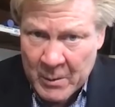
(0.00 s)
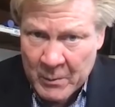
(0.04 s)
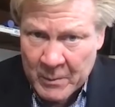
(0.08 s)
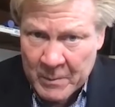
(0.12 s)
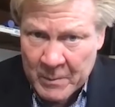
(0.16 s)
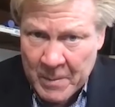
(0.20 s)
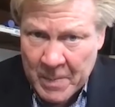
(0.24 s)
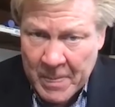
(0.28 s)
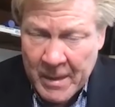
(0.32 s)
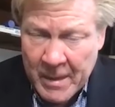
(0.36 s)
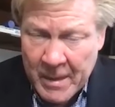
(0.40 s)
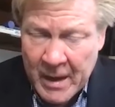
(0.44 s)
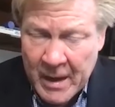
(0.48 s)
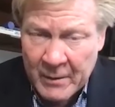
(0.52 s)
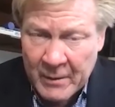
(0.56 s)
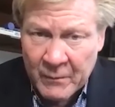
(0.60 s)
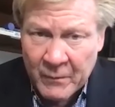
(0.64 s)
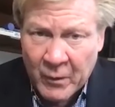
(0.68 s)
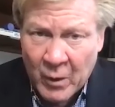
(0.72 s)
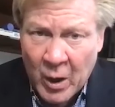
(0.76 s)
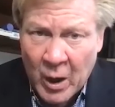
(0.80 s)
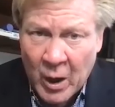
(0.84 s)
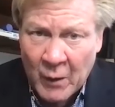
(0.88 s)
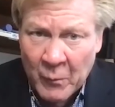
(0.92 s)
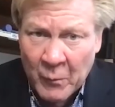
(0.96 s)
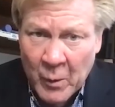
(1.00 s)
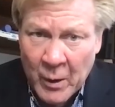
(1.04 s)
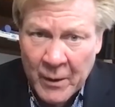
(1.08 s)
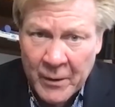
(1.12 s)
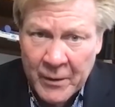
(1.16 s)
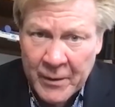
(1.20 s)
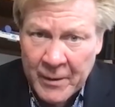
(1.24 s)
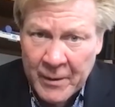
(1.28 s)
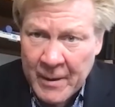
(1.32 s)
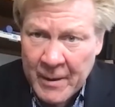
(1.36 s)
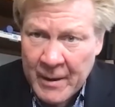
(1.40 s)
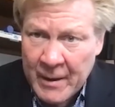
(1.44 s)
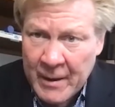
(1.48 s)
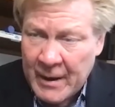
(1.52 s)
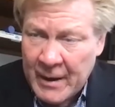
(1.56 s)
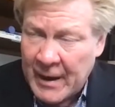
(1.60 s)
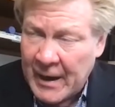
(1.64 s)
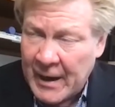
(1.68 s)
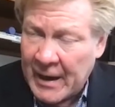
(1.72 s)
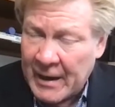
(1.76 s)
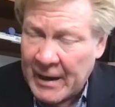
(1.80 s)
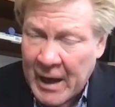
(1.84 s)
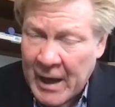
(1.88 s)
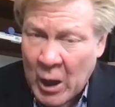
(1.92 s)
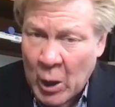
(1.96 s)
get involved with
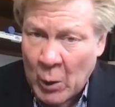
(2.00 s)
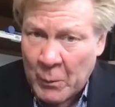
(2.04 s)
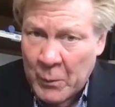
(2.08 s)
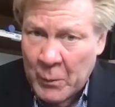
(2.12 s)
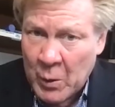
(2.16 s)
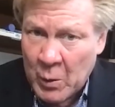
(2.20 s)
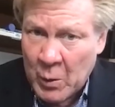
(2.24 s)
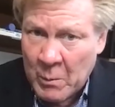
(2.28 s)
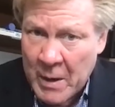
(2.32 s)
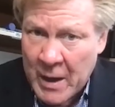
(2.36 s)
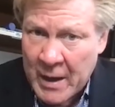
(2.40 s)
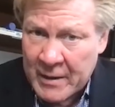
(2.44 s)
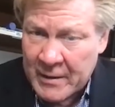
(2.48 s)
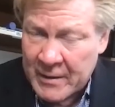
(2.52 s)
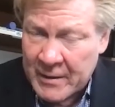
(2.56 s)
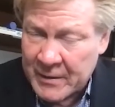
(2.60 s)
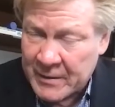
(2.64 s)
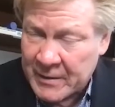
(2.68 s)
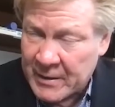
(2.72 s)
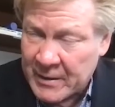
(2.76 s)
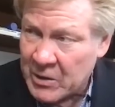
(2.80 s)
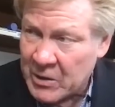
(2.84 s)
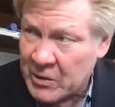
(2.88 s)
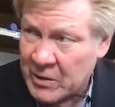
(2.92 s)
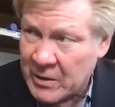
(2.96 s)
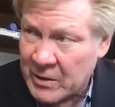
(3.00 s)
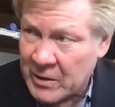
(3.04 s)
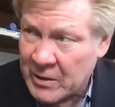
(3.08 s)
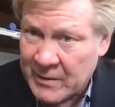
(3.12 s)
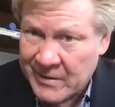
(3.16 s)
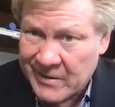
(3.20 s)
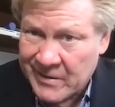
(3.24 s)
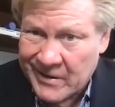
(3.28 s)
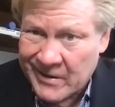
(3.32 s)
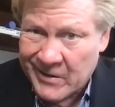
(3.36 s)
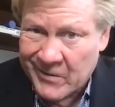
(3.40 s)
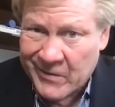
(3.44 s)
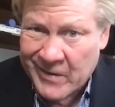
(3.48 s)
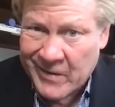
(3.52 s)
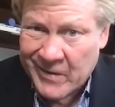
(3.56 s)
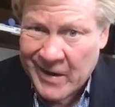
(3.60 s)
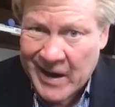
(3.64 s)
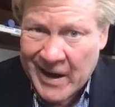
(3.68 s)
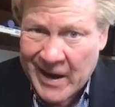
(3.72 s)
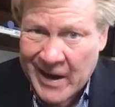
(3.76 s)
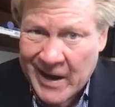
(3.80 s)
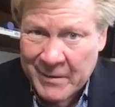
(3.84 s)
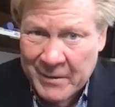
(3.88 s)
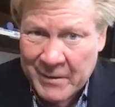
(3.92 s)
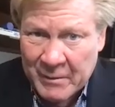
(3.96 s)
and help you make decisions, and you've got
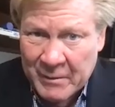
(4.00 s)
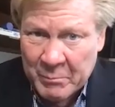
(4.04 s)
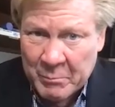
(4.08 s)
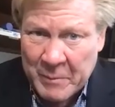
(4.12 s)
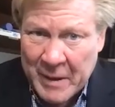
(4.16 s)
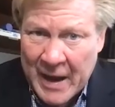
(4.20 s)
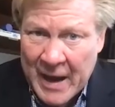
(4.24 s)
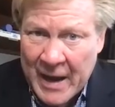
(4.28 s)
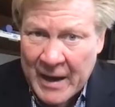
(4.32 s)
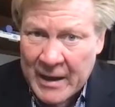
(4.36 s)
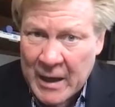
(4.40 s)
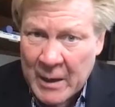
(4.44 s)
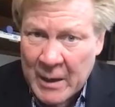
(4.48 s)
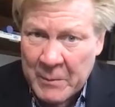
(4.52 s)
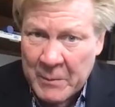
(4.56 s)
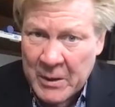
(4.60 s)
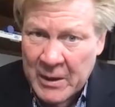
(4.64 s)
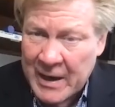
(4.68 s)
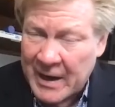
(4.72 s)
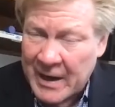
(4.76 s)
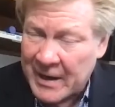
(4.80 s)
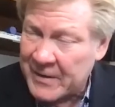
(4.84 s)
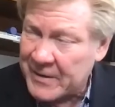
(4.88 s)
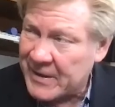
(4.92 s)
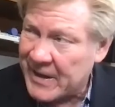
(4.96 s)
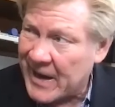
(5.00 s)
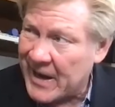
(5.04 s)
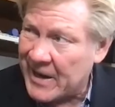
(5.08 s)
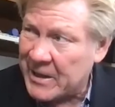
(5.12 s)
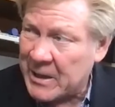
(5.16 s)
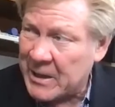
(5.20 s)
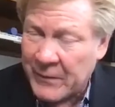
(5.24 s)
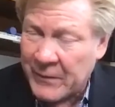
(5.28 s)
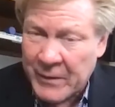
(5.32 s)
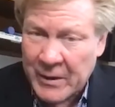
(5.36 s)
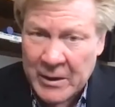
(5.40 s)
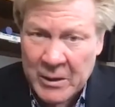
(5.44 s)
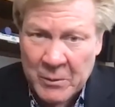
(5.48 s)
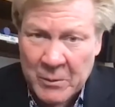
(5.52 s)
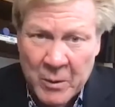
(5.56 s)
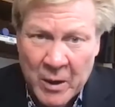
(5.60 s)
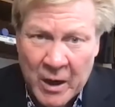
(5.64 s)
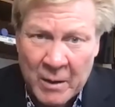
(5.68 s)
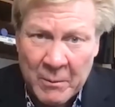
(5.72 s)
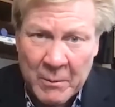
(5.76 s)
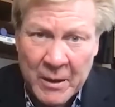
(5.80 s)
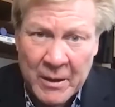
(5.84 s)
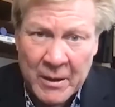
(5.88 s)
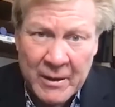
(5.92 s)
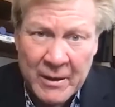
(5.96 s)
backup and you've got scientific
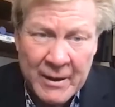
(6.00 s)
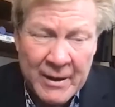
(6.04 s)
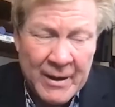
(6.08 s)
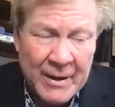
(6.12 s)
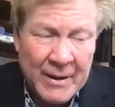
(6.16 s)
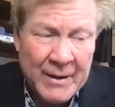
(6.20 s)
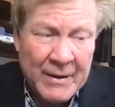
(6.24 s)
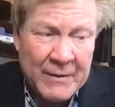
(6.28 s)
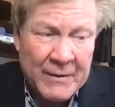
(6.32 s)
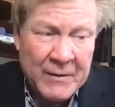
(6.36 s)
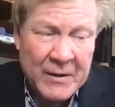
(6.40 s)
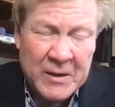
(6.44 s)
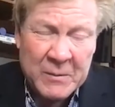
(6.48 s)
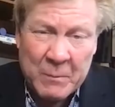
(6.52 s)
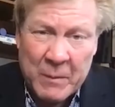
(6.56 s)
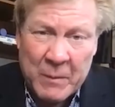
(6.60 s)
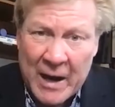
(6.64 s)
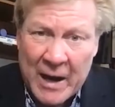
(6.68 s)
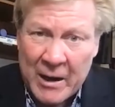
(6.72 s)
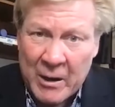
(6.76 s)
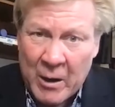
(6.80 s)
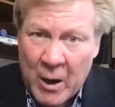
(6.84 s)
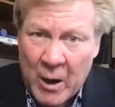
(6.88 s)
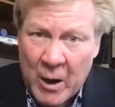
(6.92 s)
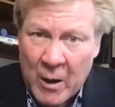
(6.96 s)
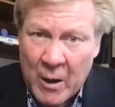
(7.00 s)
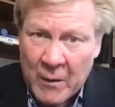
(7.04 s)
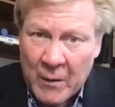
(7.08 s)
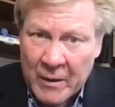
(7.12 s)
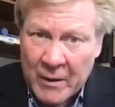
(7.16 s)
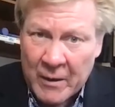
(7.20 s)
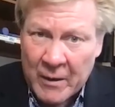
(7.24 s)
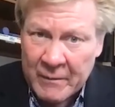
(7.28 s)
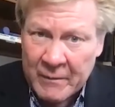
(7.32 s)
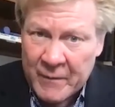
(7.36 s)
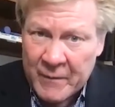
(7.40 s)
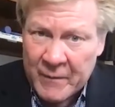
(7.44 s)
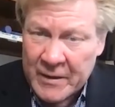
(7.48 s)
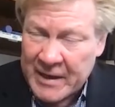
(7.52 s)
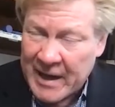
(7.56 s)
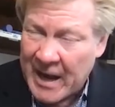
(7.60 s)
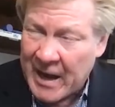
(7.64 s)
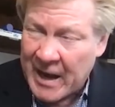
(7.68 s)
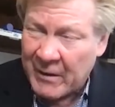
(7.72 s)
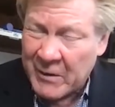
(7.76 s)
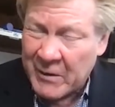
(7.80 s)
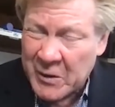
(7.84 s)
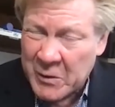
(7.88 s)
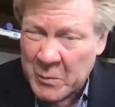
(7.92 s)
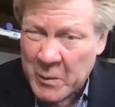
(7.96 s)
department. Despite all the
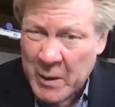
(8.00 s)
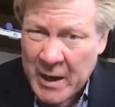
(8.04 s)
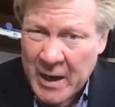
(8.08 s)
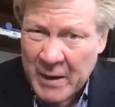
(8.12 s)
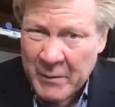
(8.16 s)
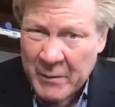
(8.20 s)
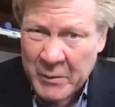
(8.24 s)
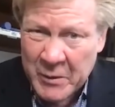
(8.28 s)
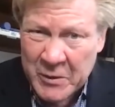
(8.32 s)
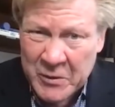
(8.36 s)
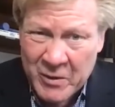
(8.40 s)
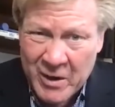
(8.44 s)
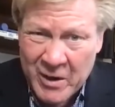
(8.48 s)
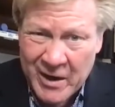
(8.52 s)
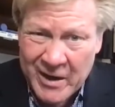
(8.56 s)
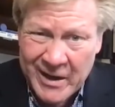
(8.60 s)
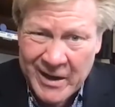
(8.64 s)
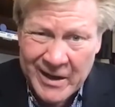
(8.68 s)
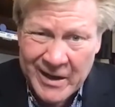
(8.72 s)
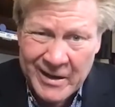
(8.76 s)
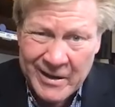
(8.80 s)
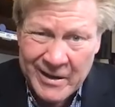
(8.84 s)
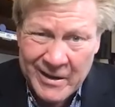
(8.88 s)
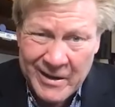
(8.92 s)
fatalities we have with trucking,